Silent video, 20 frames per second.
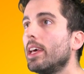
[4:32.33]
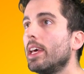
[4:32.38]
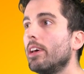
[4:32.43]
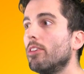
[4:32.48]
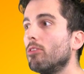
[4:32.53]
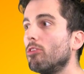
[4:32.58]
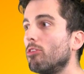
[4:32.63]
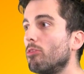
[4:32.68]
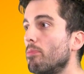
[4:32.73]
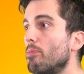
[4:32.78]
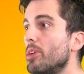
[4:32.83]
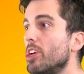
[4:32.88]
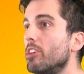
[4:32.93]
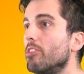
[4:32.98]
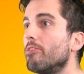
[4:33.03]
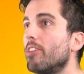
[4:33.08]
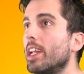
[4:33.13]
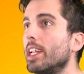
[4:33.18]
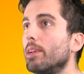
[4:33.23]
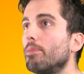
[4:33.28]
It will
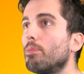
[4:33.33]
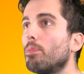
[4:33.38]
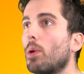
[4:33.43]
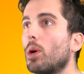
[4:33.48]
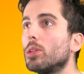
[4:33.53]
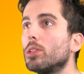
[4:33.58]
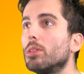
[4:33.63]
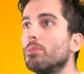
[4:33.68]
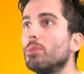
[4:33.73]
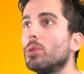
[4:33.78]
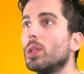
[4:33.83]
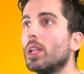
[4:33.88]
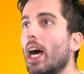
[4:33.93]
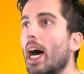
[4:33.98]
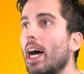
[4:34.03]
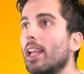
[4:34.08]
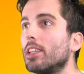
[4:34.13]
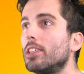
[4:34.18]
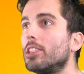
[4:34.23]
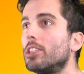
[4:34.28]
remove any possible
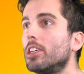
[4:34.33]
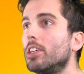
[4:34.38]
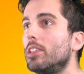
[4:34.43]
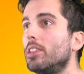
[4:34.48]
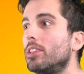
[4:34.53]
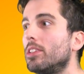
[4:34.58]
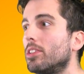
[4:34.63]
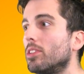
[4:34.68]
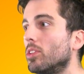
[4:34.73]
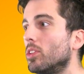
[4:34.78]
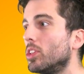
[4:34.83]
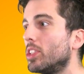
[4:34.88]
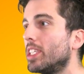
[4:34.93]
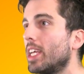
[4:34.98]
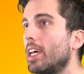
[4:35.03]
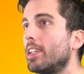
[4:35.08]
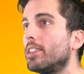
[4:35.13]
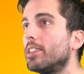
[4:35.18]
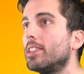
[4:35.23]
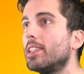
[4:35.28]
allergens or
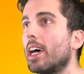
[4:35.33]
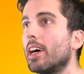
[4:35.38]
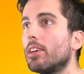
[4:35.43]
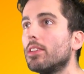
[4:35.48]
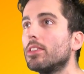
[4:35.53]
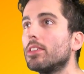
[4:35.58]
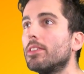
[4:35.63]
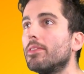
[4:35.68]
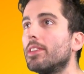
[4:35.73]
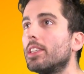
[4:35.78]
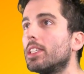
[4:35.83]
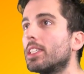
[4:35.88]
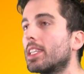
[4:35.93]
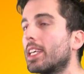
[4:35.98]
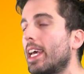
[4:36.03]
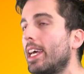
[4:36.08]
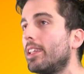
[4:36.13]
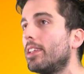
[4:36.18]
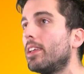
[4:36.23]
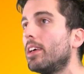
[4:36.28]
dead cells of the
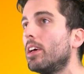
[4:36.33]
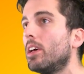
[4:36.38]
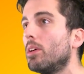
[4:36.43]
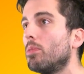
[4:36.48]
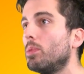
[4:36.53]
skin,